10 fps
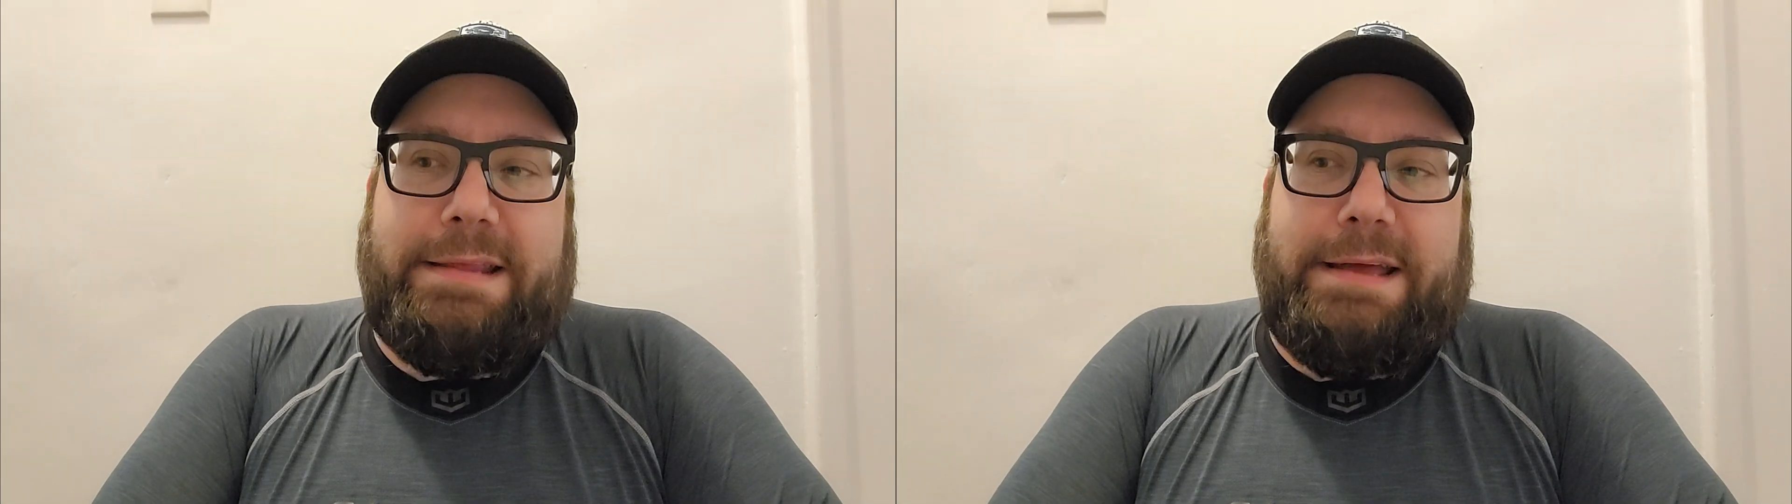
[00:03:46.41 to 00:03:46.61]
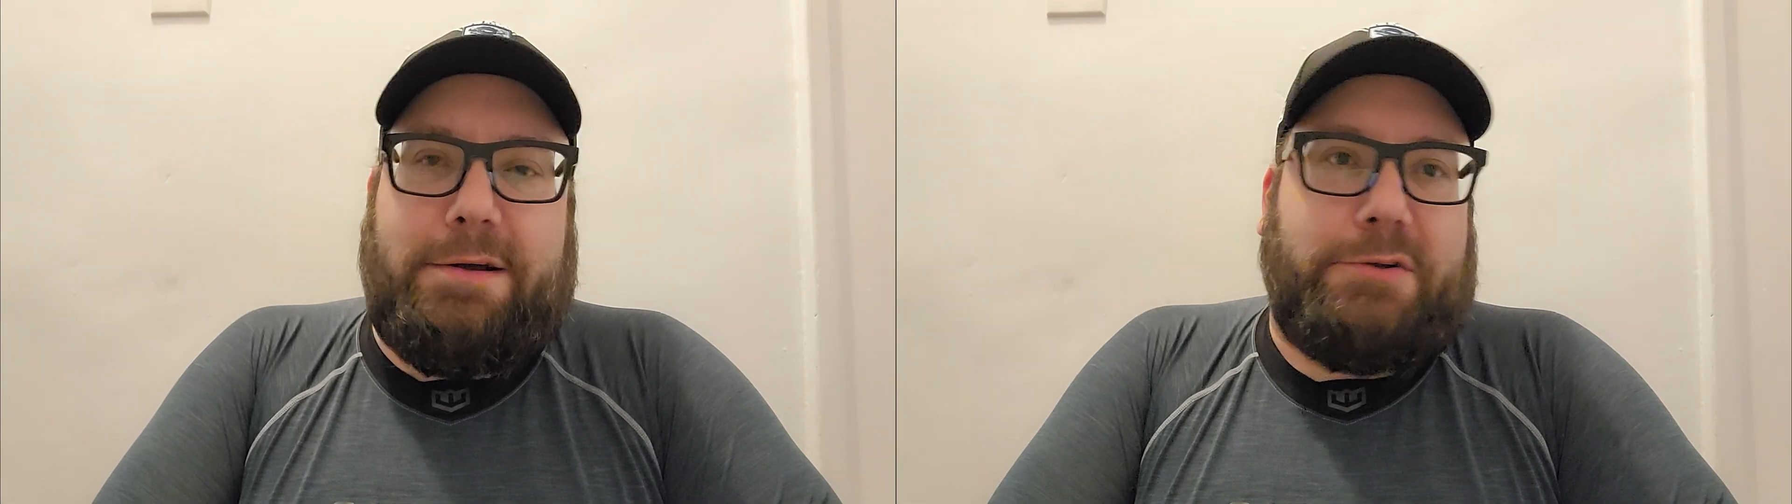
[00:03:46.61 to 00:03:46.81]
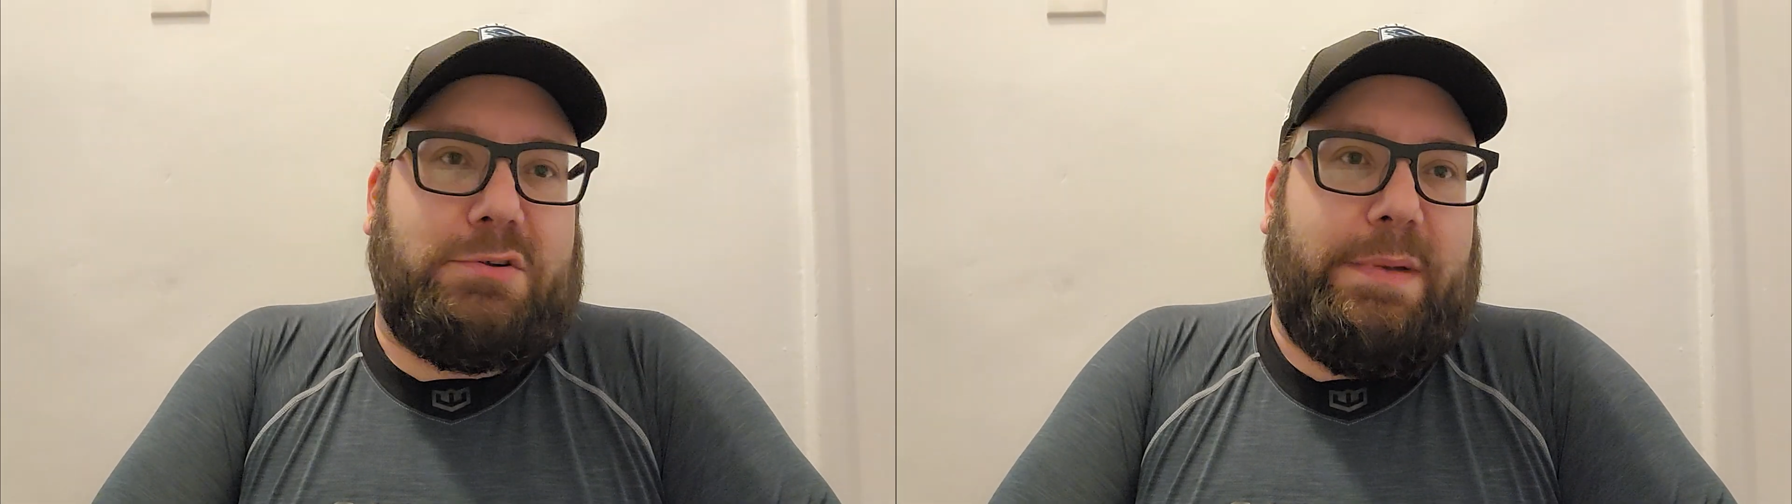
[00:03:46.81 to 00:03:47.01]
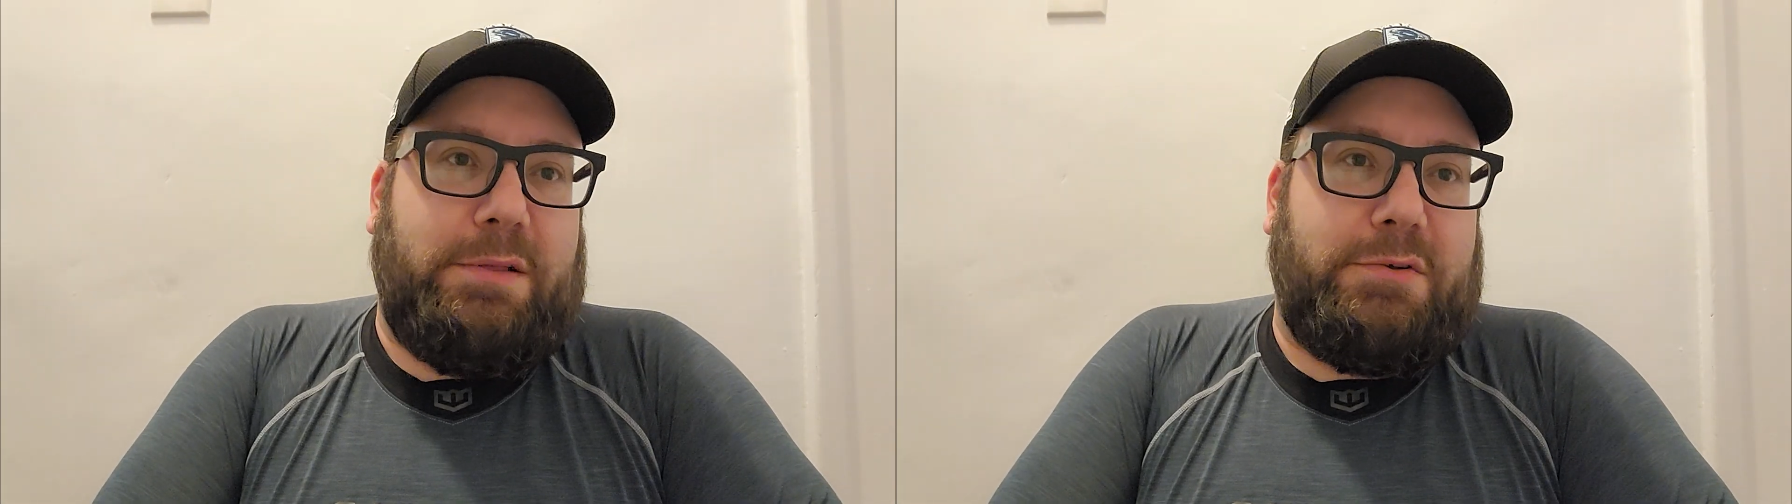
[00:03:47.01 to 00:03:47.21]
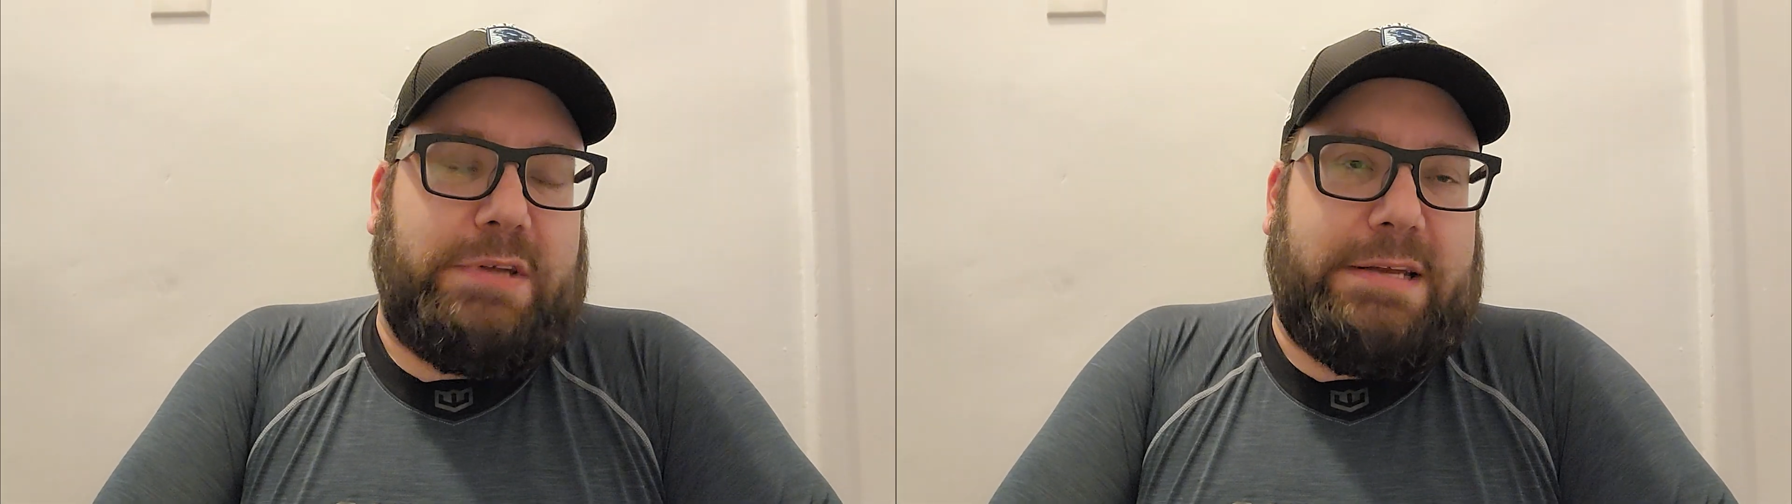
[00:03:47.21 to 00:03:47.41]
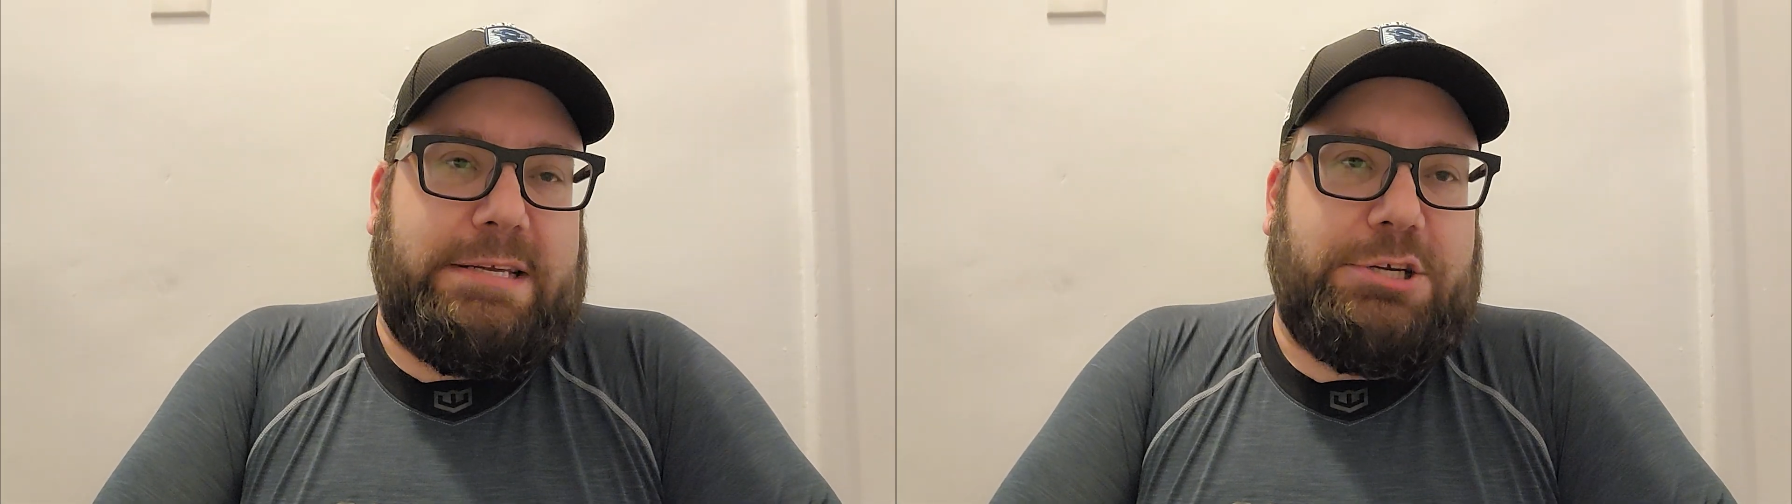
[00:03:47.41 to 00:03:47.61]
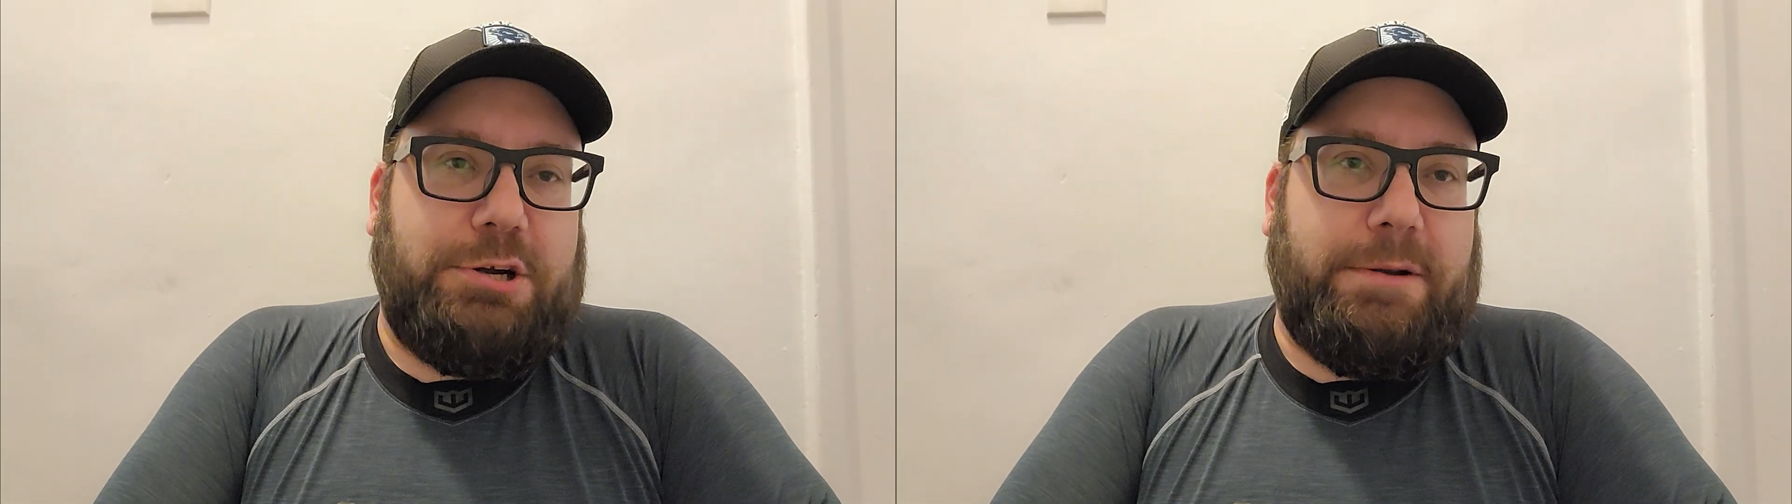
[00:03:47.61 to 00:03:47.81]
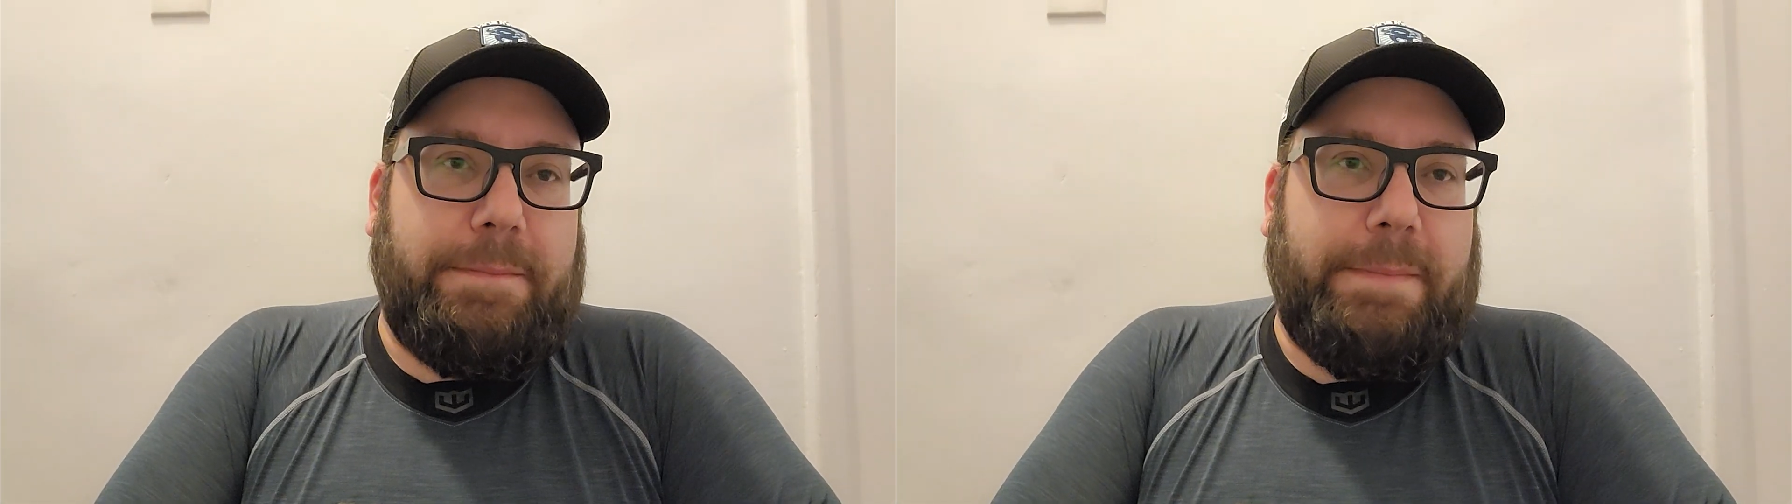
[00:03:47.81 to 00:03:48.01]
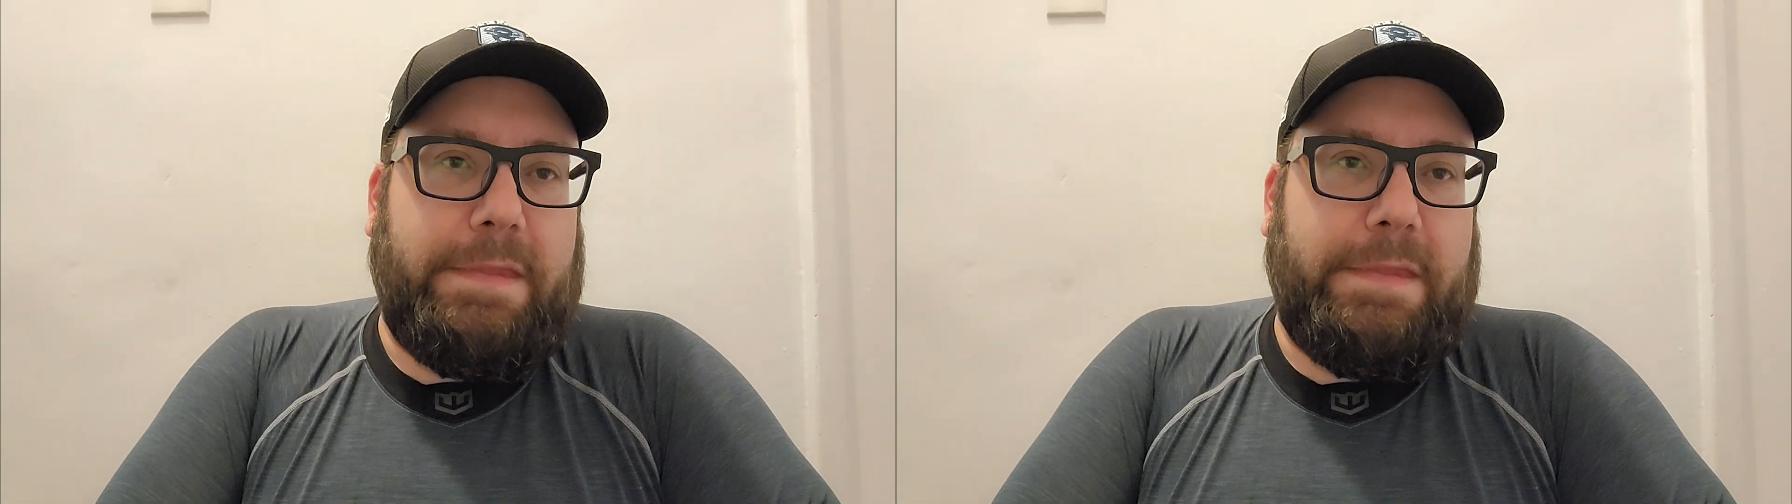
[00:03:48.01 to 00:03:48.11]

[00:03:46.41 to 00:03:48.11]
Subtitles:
then also being loose like a t-shirt.